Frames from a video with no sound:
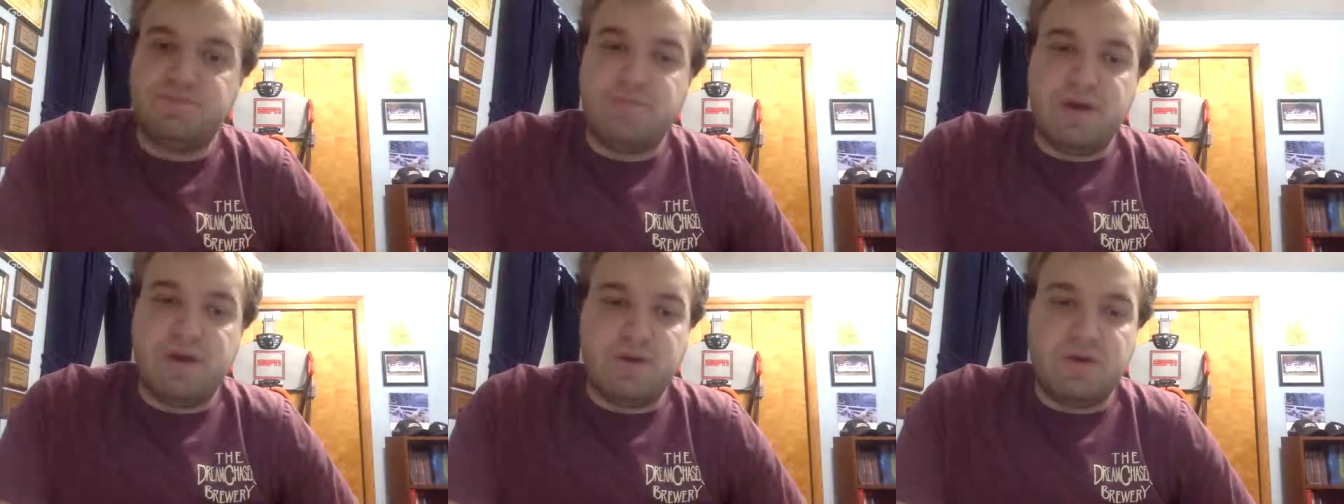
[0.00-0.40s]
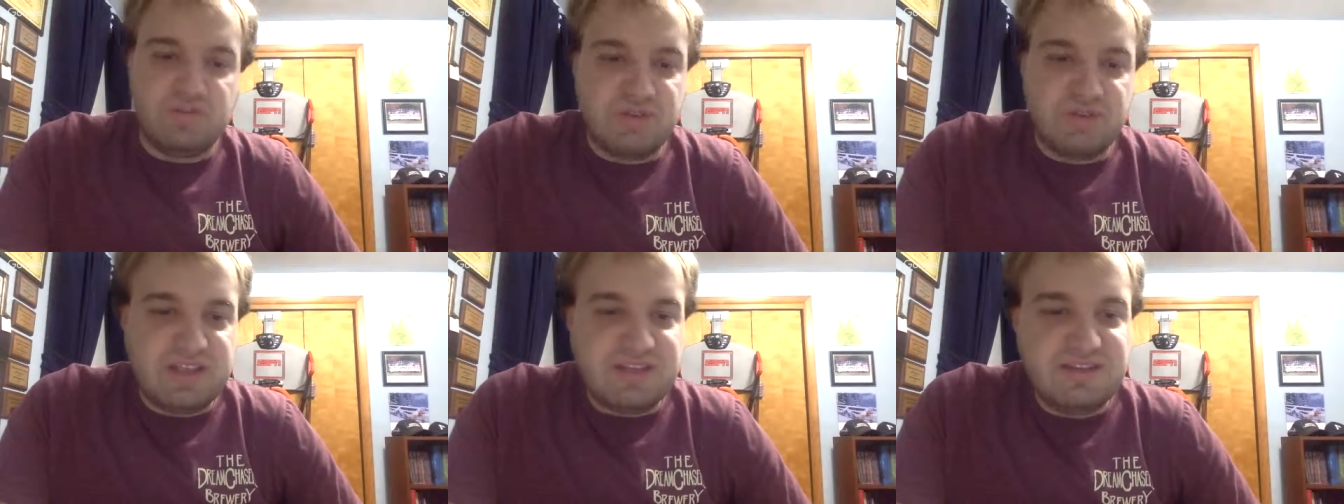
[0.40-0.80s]
But, of
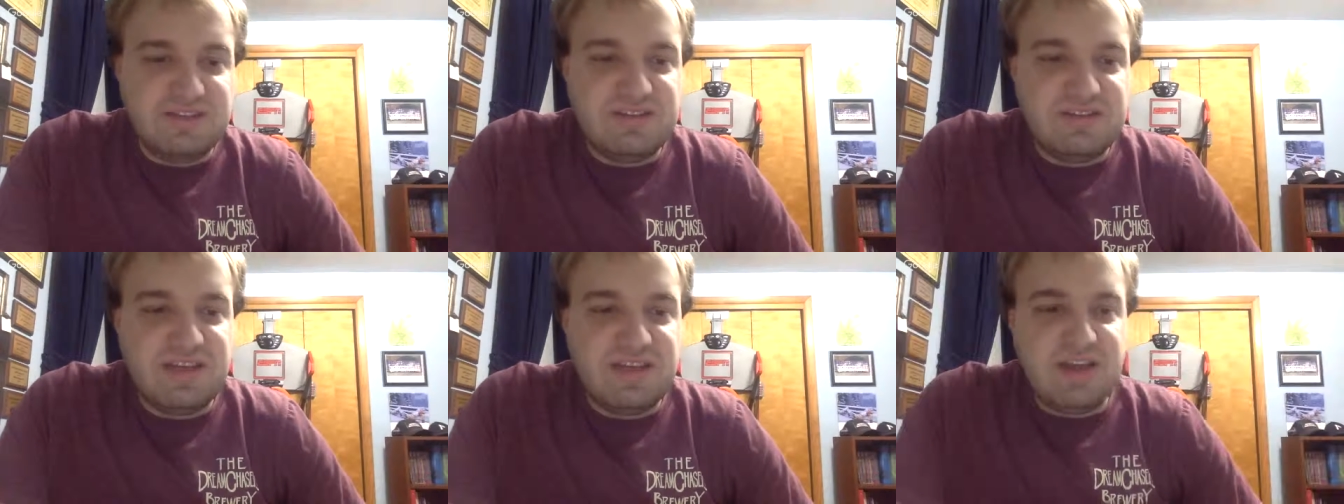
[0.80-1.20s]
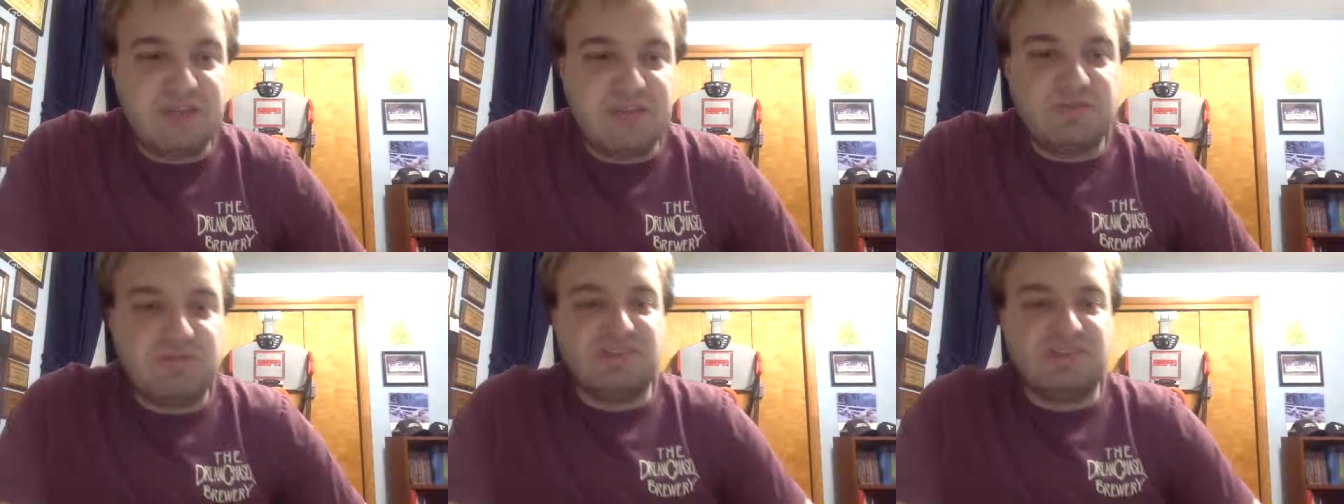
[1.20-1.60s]
course, we'll get to that,
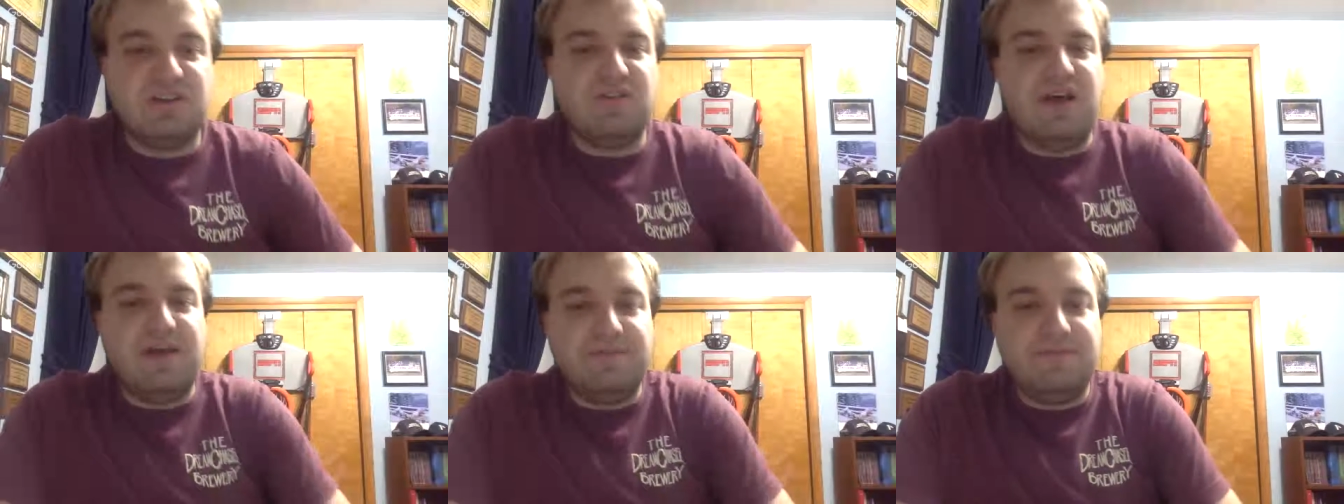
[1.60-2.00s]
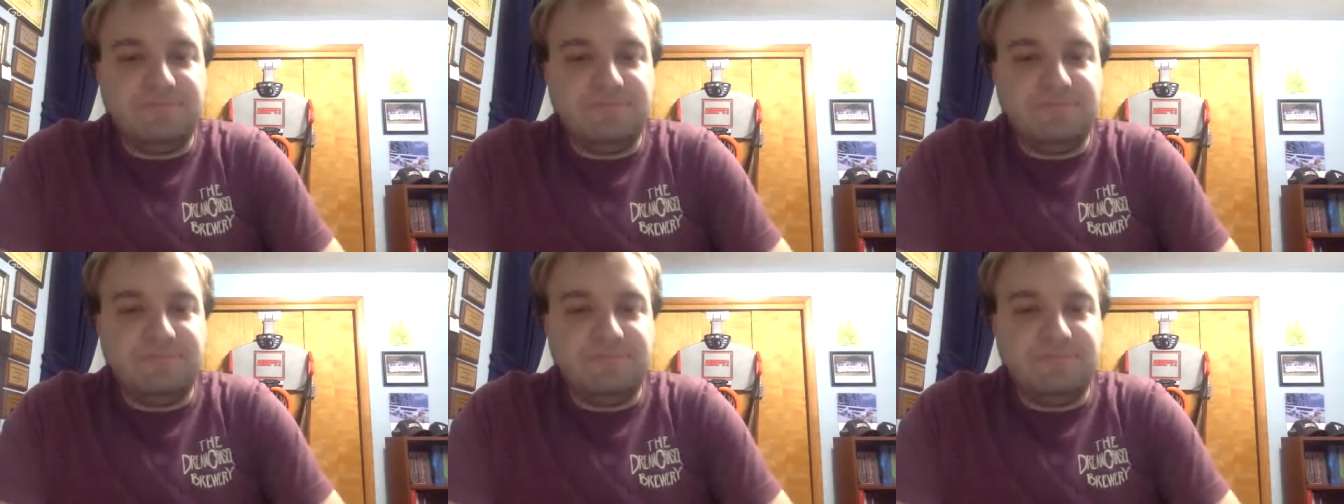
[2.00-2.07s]
and, of course, later on.